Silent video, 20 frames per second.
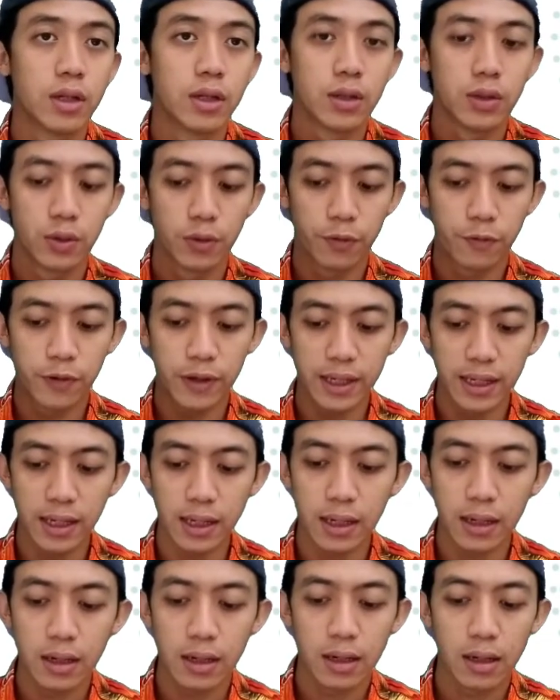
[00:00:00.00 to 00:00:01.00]
You
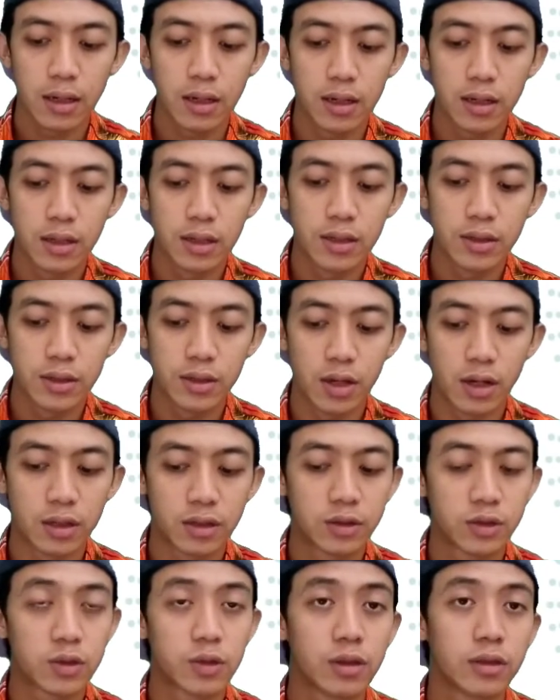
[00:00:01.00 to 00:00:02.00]
feel
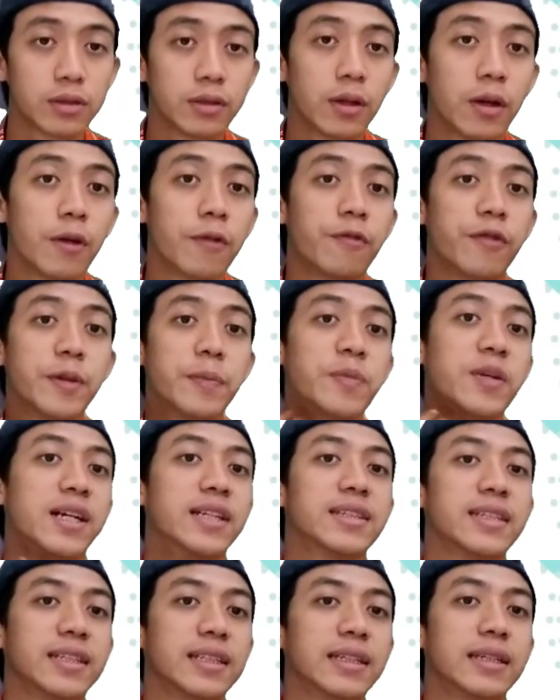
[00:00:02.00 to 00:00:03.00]
your throat
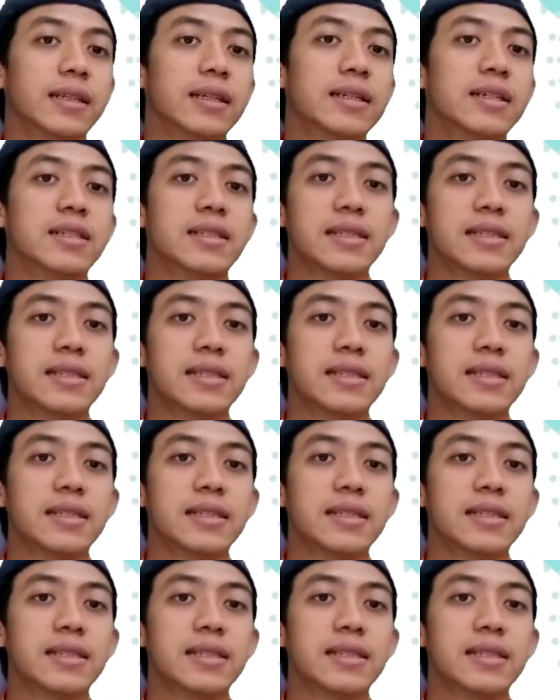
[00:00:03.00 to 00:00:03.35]
vibrating.